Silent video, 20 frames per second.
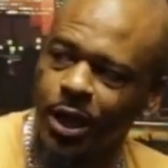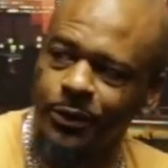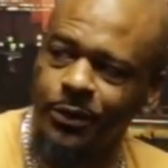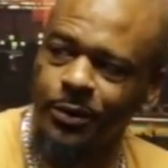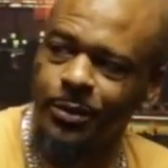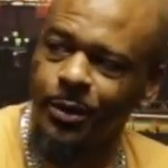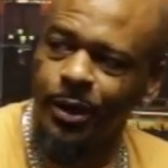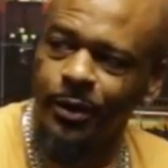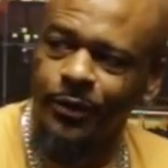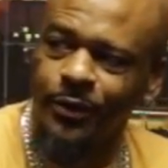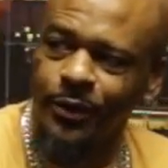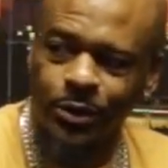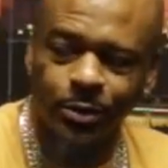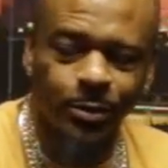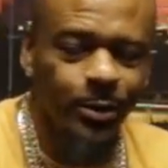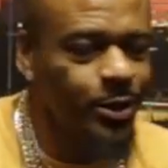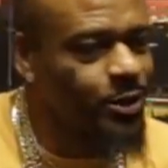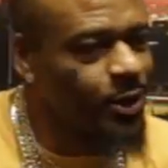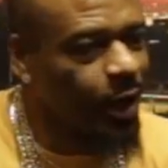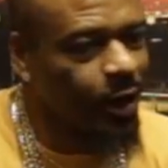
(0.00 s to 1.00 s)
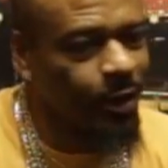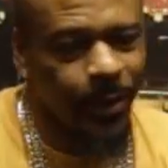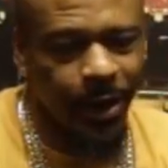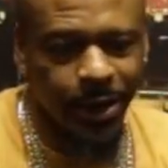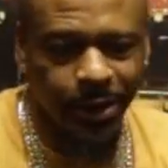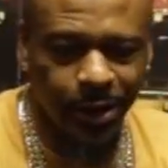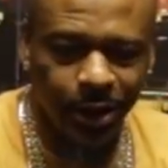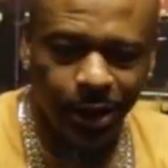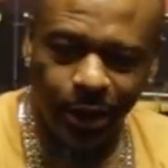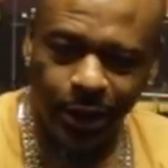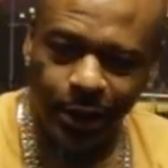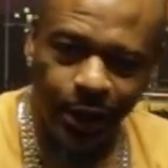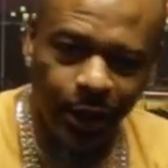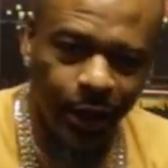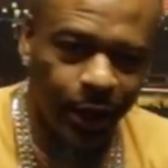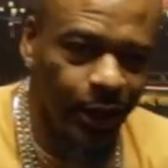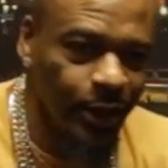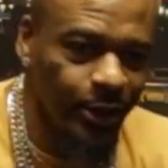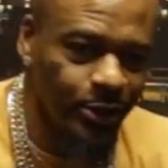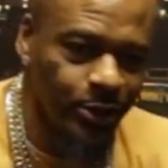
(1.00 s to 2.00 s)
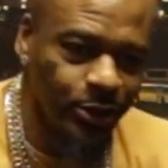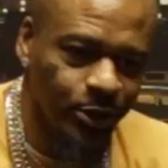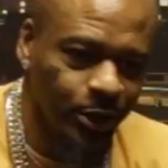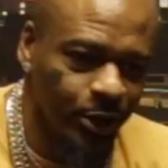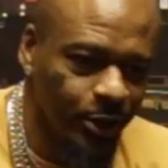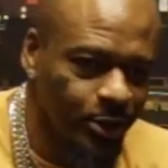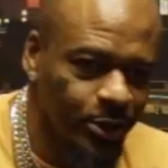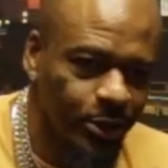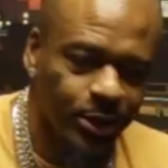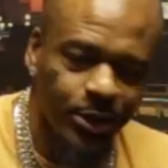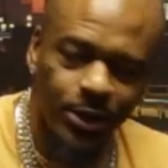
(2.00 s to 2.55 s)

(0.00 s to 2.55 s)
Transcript: off the motherfucker. You be talking about the kids and just